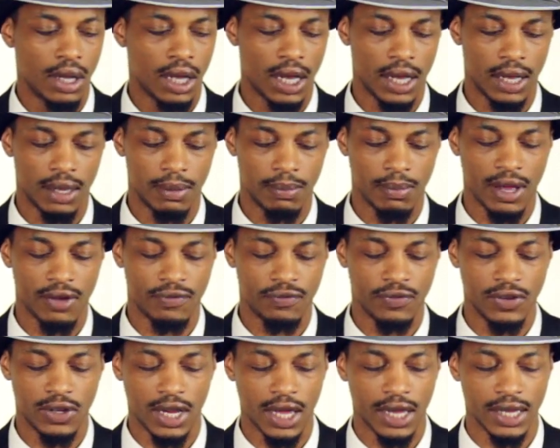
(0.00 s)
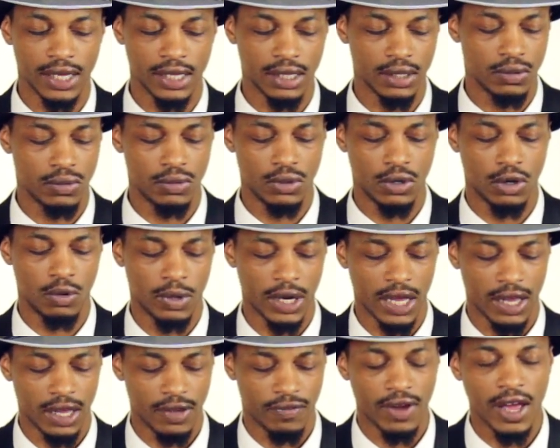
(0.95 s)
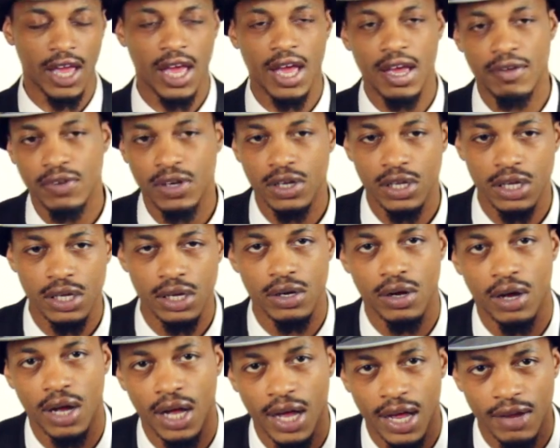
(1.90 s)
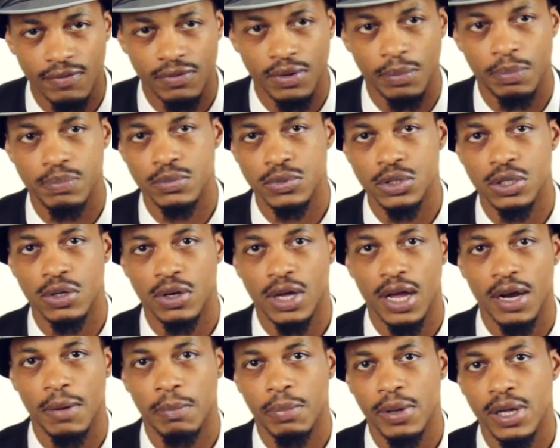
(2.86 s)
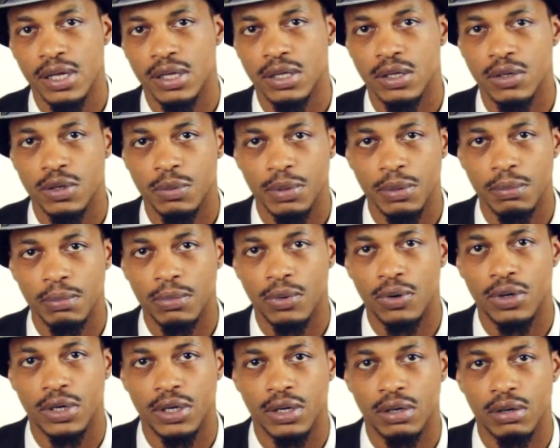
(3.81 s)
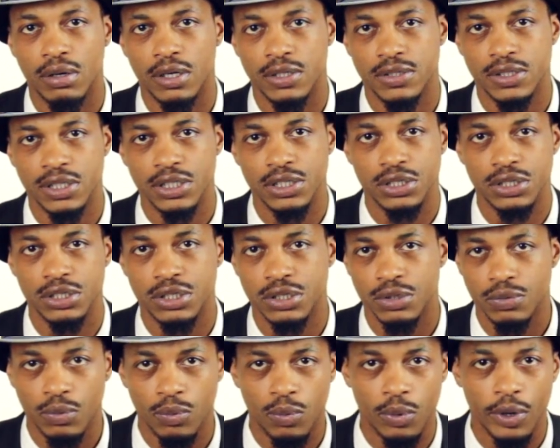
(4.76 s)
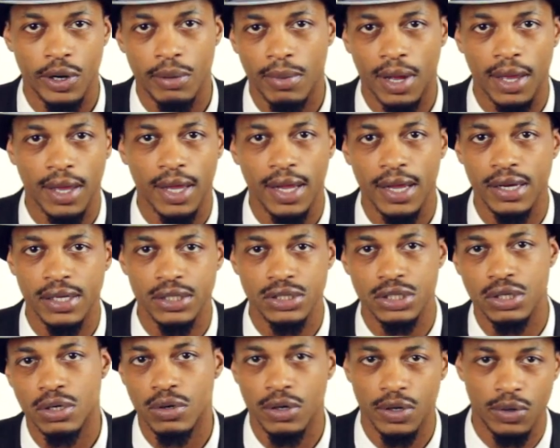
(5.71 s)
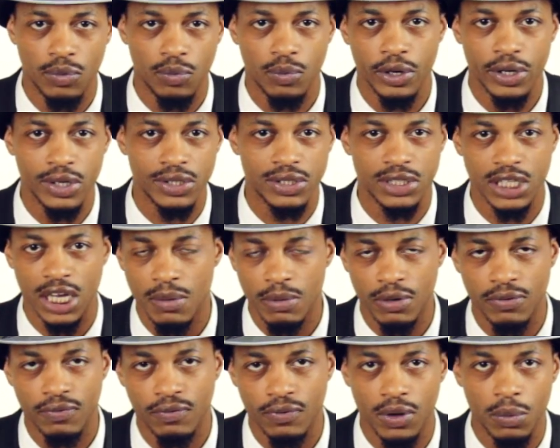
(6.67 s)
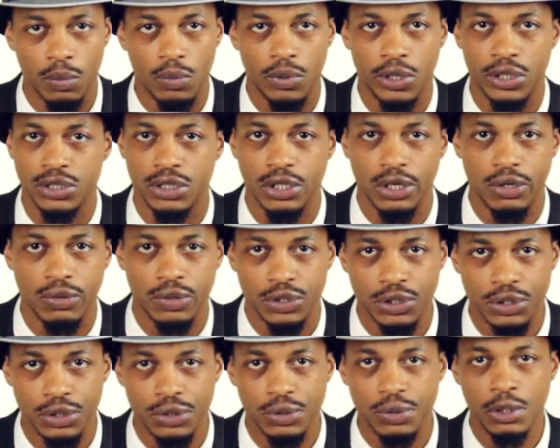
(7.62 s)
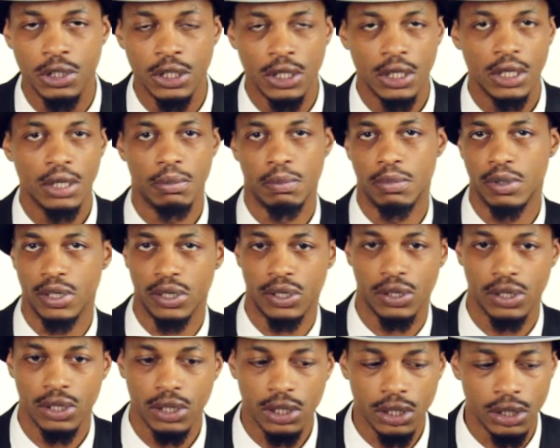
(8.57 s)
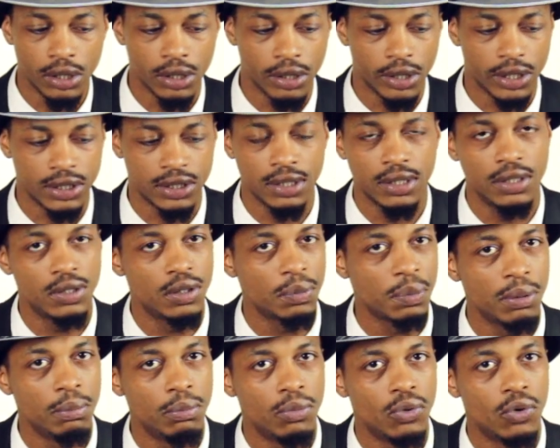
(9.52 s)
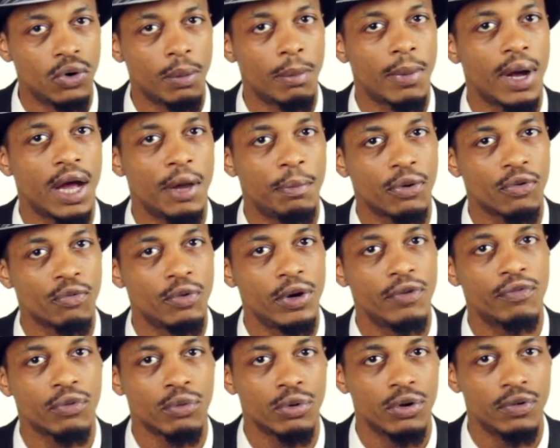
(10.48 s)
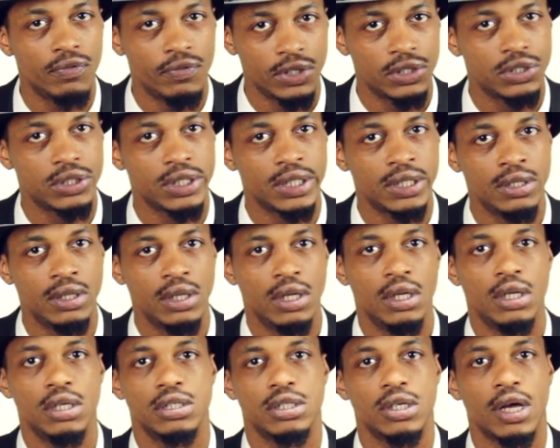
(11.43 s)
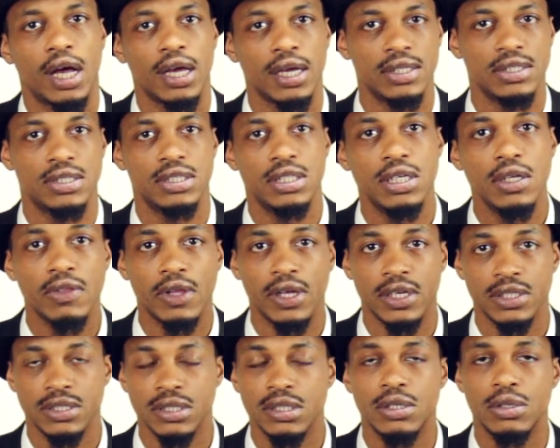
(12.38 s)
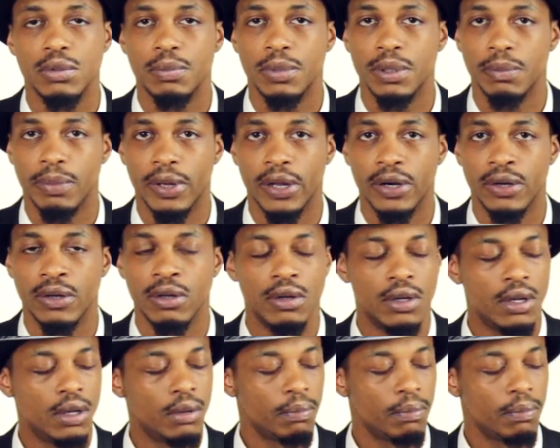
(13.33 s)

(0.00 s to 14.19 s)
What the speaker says: I feel like, if I have it here, I have to, kind of pay a little bit more attention to where my hand is going, where it's coming from, where it's going to. But here, it's a little bit more my peripheral vision, so I can see things a little bit better.